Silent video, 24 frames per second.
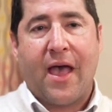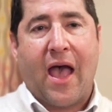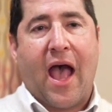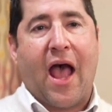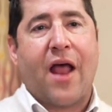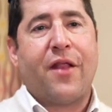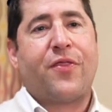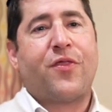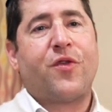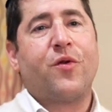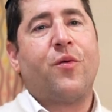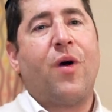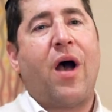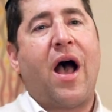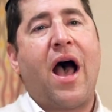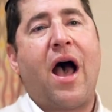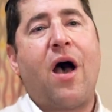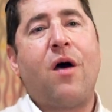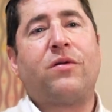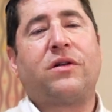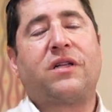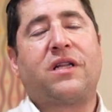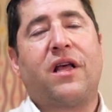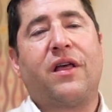and
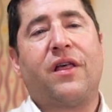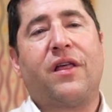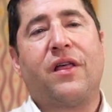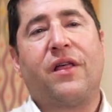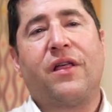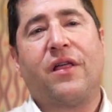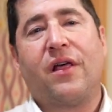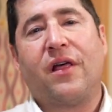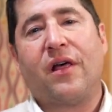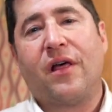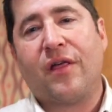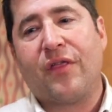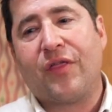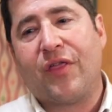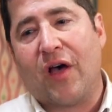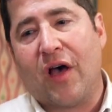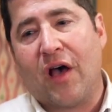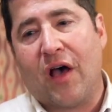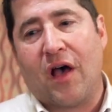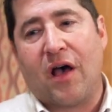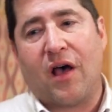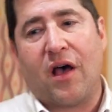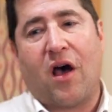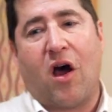throughout
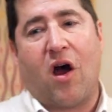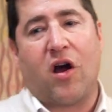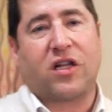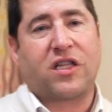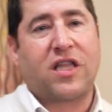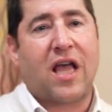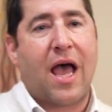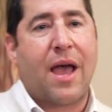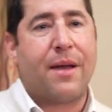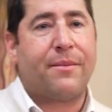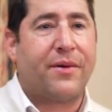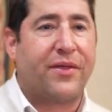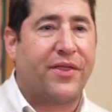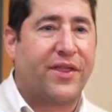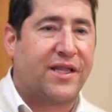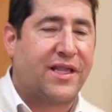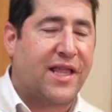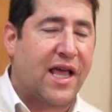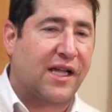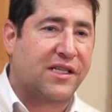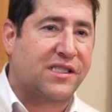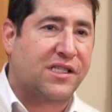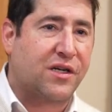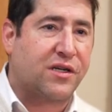our time in the
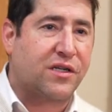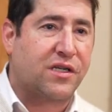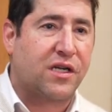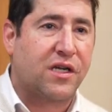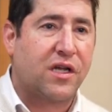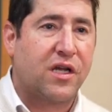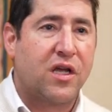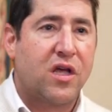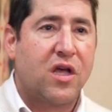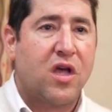desert,